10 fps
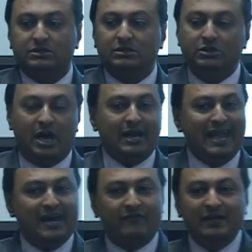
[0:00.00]
Not
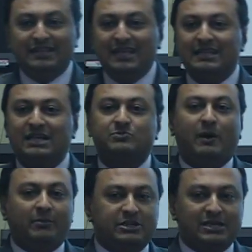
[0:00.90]
everything that's
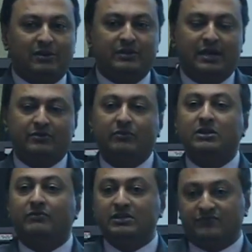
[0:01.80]
published out there with
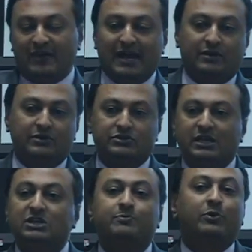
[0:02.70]
the risk factors
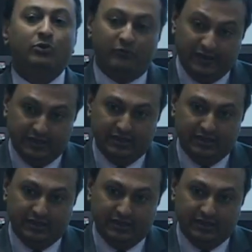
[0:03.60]
is proven.